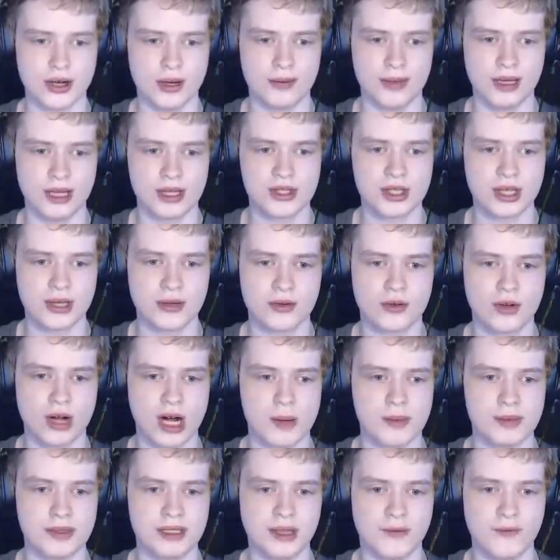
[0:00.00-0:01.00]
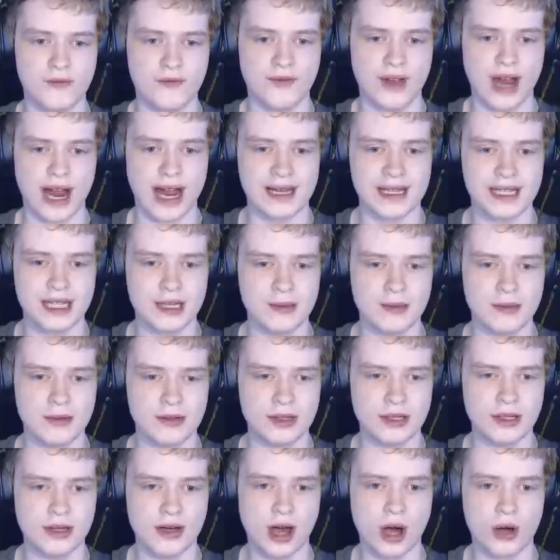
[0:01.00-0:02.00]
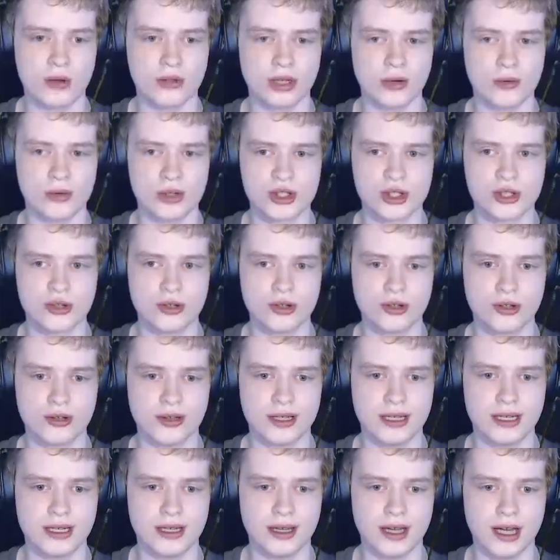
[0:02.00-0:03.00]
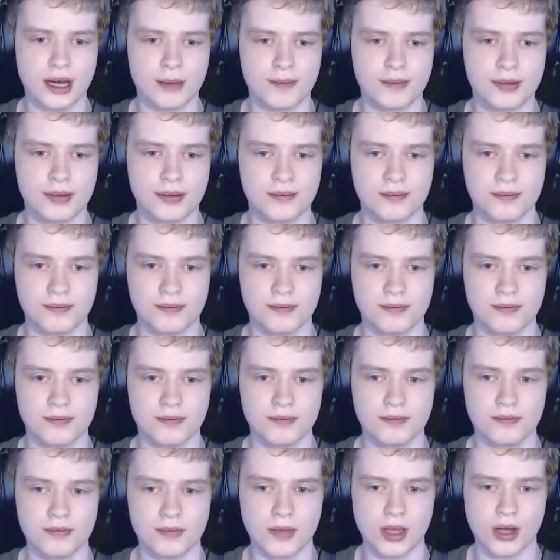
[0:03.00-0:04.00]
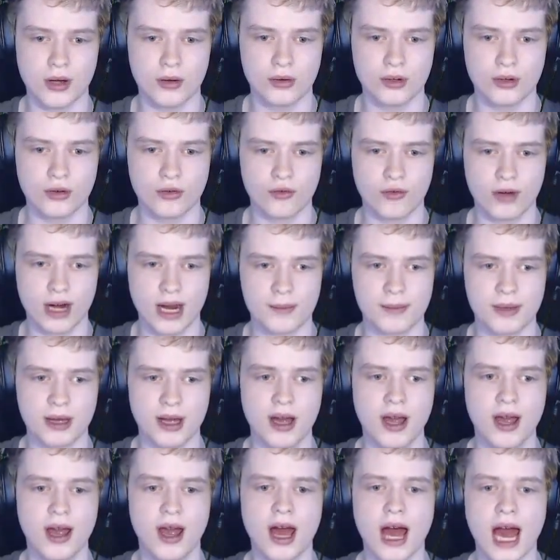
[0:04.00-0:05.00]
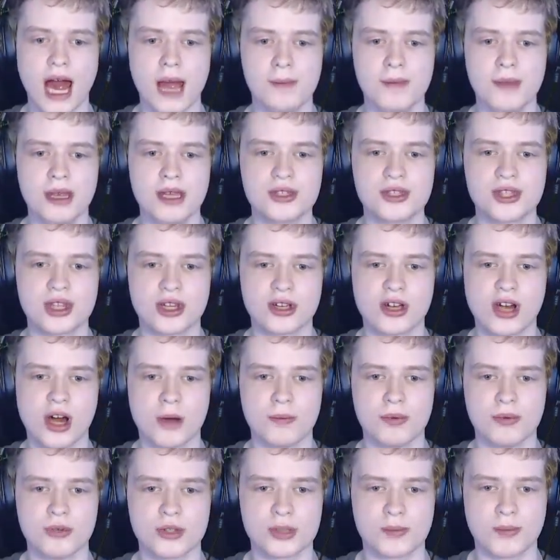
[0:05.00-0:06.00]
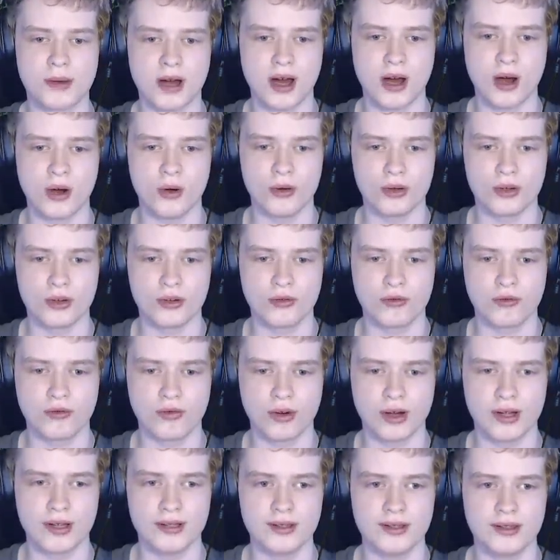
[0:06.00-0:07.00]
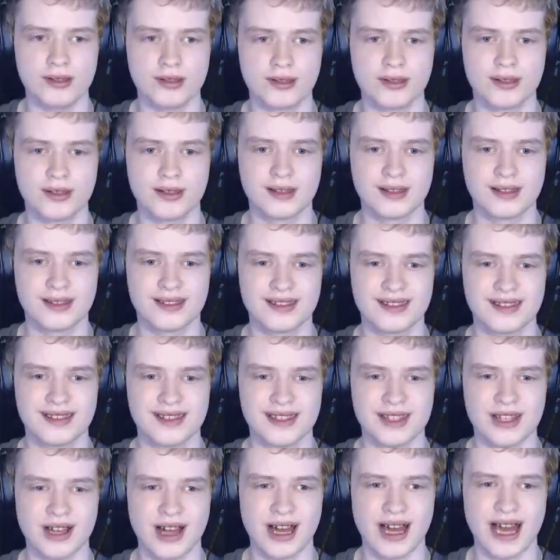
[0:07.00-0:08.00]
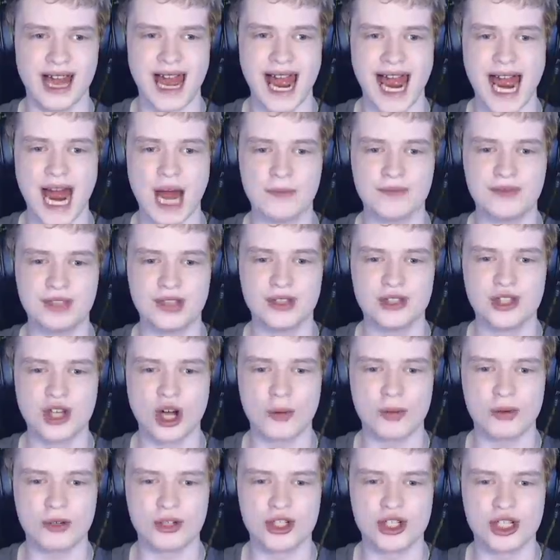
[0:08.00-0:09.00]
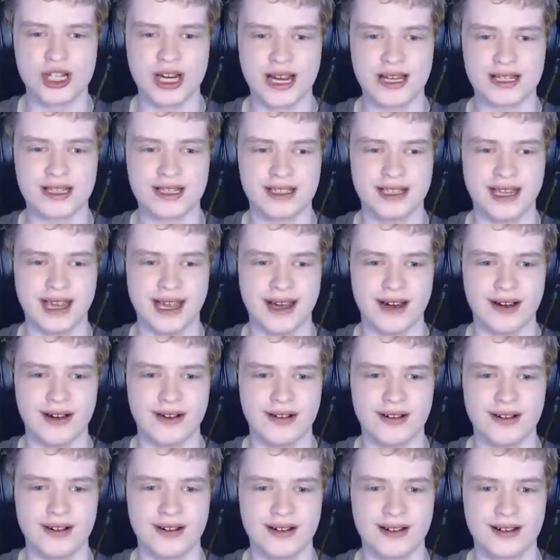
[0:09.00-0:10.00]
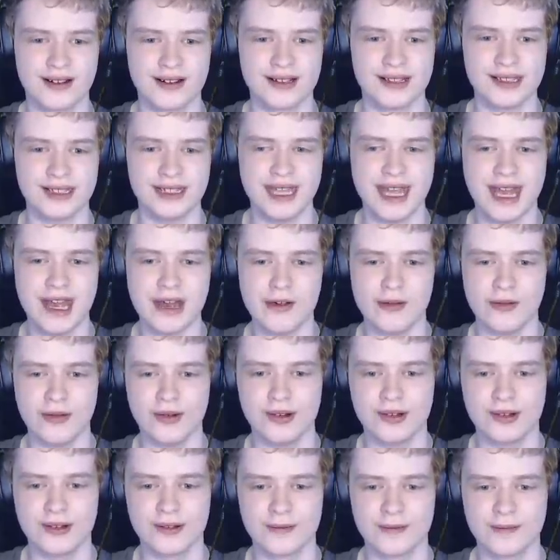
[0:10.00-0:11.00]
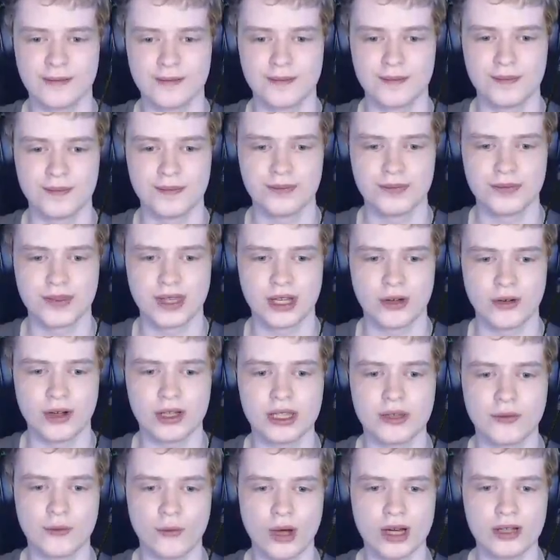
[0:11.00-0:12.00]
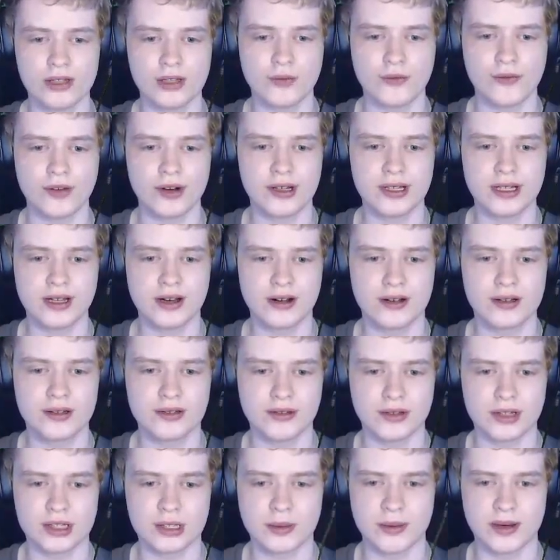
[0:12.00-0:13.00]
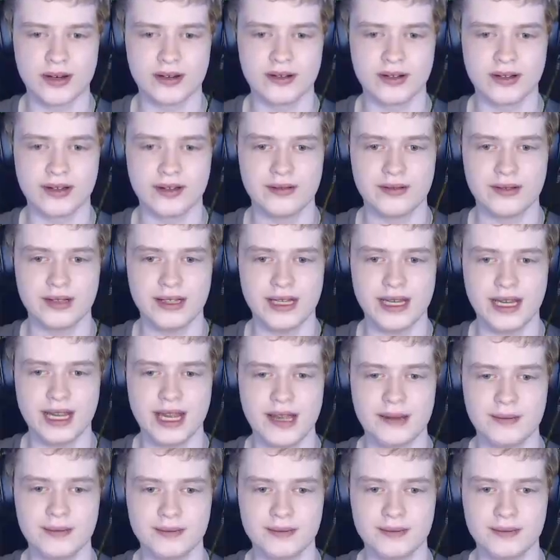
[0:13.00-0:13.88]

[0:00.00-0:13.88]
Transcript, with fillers: guessing I'm grabbing the vacuum cleaner? Oh, no, we're still cleaning up. Oh, crap. I missed a couple spots. Oh, crud. I have to double check now. Ew. What the, what the front yard looks better now. Yeah.